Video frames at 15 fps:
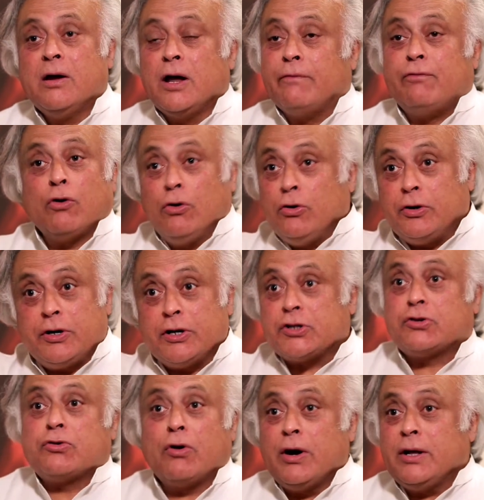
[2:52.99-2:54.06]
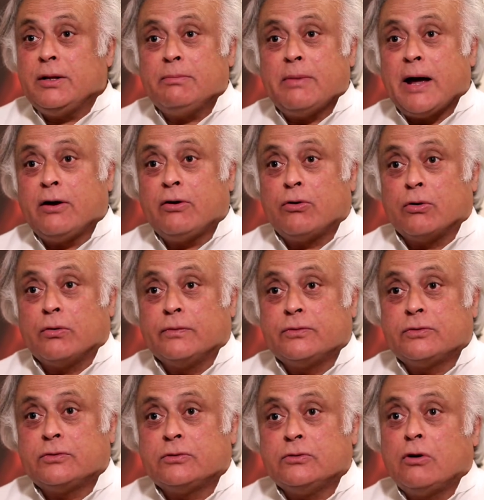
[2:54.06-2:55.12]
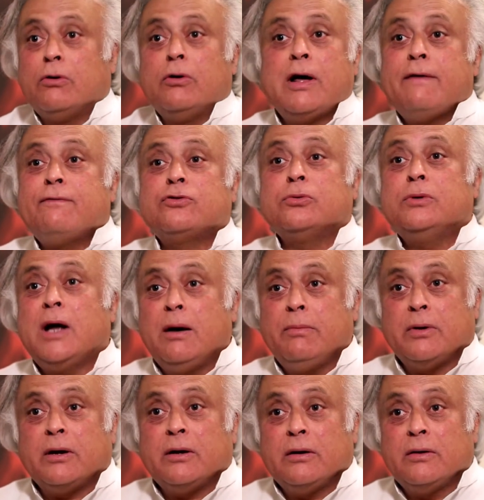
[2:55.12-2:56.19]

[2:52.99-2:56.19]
If you're going to destroy the mangroves, you're going to have tsunami.